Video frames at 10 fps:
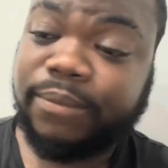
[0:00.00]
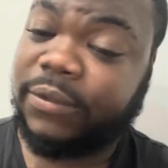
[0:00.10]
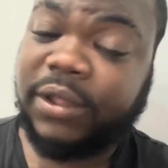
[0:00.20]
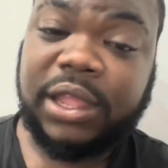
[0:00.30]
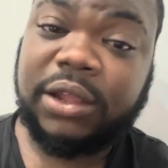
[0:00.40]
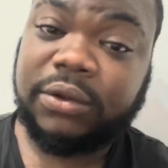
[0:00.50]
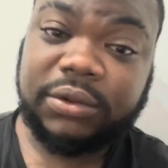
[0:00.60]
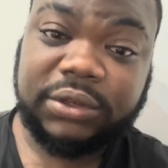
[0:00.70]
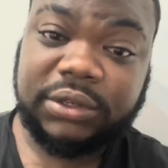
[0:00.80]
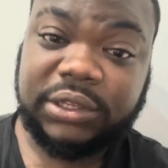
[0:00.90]
how
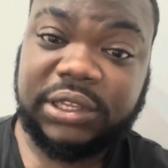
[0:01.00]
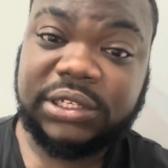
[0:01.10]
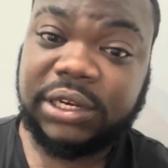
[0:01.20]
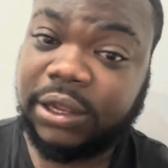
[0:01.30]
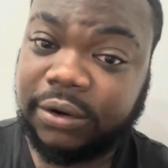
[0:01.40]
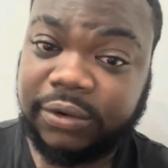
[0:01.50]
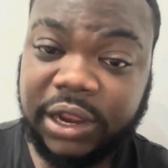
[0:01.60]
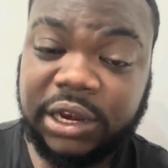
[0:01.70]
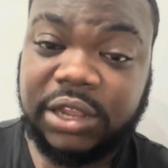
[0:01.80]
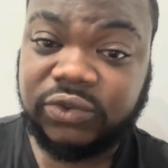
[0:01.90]
he's in hell
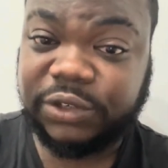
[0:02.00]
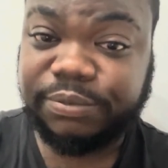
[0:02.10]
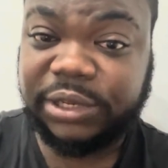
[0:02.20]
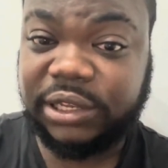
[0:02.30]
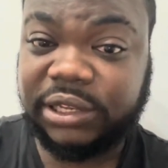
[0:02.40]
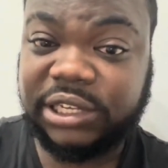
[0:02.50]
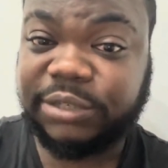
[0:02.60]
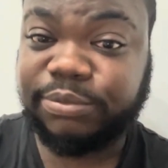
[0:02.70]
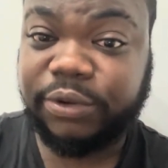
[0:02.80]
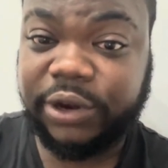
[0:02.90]
right now as we speak. His
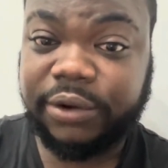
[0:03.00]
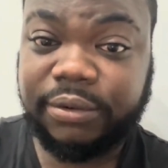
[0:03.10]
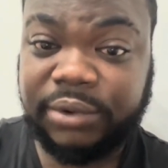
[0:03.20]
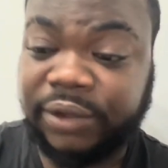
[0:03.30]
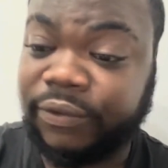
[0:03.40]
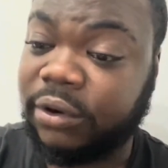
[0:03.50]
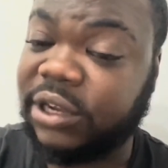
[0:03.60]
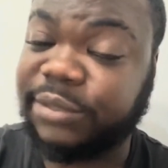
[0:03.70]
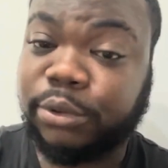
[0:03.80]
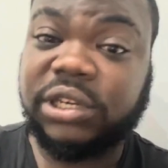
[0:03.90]
spirit, even though
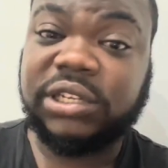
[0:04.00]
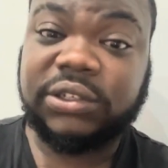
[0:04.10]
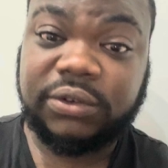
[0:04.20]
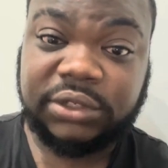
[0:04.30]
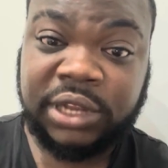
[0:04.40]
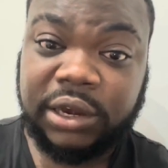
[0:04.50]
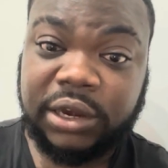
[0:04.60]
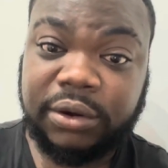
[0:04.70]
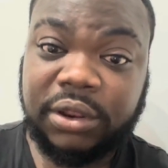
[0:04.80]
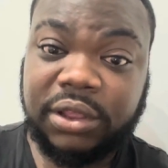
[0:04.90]
his body is still
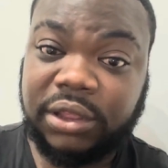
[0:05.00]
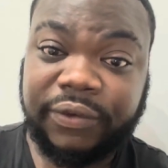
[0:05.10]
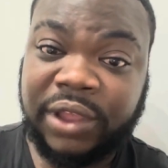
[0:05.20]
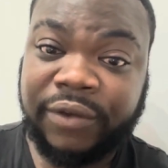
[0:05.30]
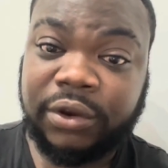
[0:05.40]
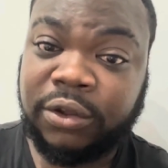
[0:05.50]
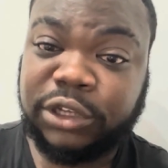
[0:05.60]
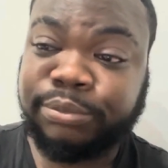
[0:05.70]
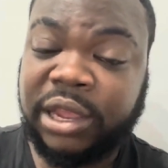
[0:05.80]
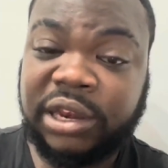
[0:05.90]
standing. If you haven't
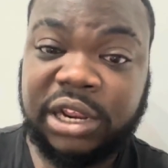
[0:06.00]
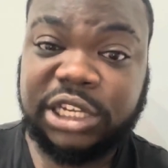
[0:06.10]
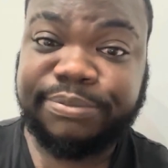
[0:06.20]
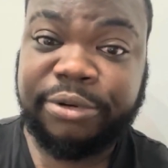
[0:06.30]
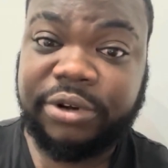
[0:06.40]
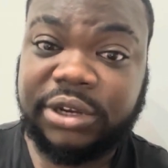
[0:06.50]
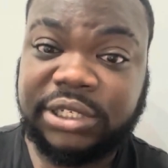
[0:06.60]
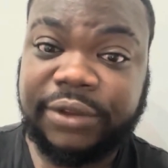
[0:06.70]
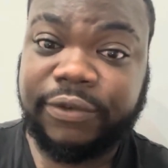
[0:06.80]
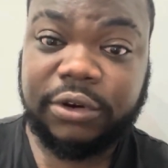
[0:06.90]
noticed by now, your spirit is
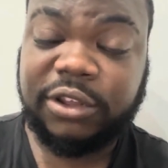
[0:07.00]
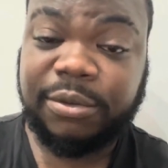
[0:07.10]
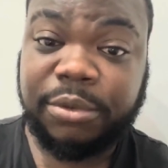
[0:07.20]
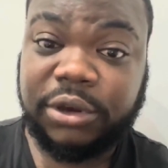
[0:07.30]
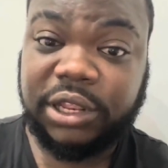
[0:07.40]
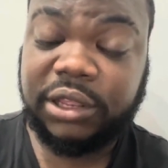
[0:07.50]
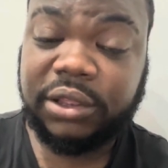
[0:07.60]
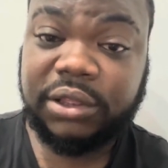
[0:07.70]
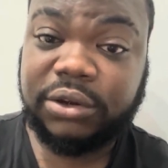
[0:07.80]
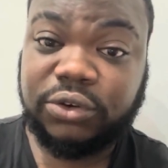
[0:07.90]
different to your body.
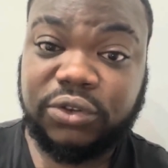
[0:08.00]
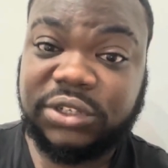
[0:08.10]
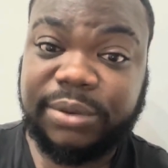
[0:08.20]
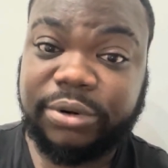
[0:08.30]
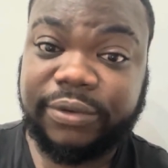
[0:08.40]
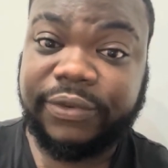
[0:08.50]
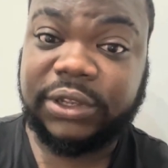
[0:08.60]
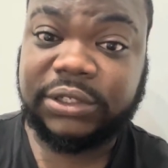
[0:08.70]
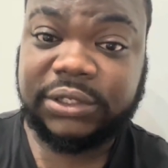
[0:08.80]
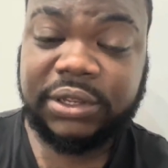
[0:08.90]
2 separate
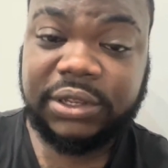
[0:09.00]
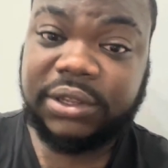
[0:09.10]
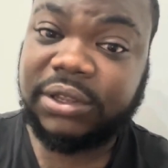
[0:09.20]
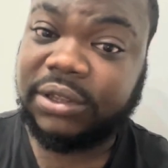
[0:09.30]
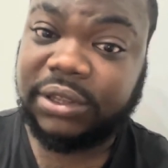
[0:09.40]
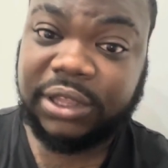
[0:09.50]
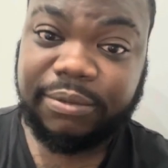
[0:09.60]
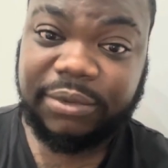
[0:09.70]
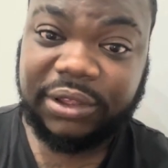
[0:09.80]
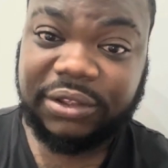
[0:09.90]
things. You get
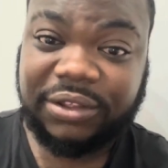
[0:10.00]
me?